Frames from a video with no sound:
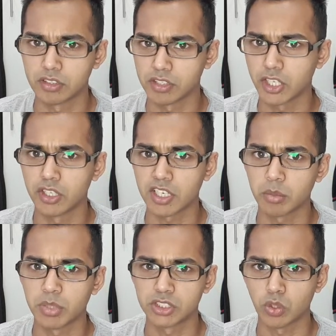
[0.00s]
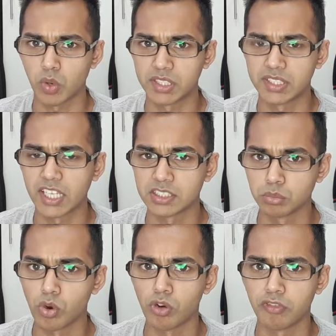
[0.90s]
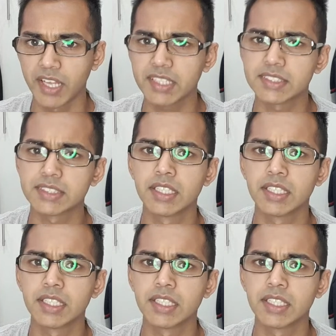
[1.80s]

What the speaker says: regular rubber so it has more flex